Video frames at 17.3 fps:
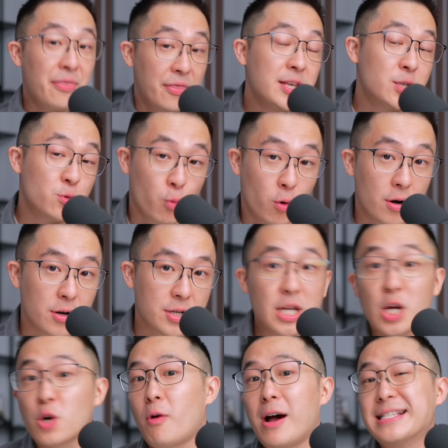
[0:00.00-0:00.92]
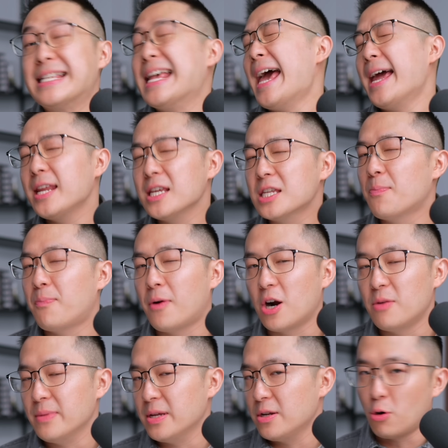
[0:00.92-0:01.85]
this works across any
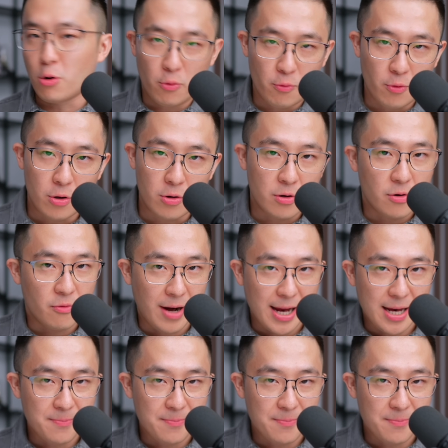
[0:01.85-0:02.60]
department or role, right?